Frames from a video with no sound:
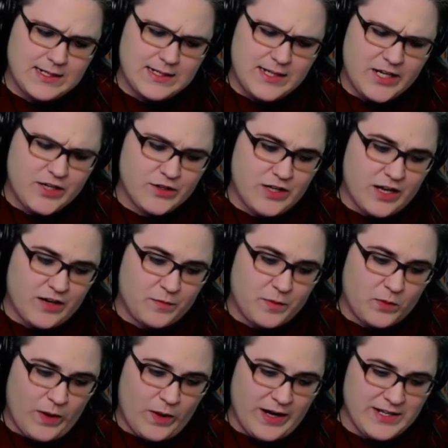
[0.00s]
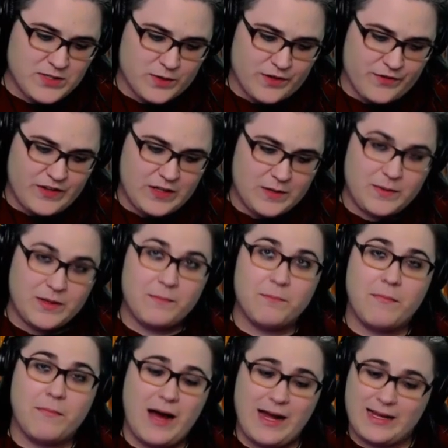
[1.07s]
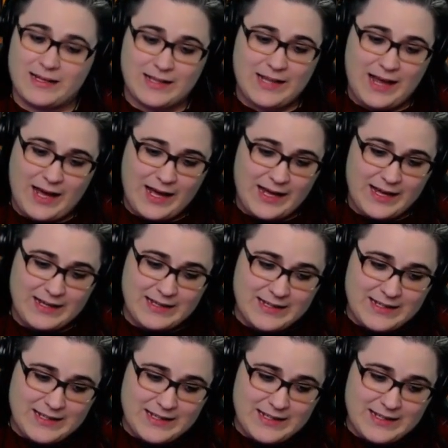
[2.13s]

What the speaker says: He could not have been wiser if he had been a mile high.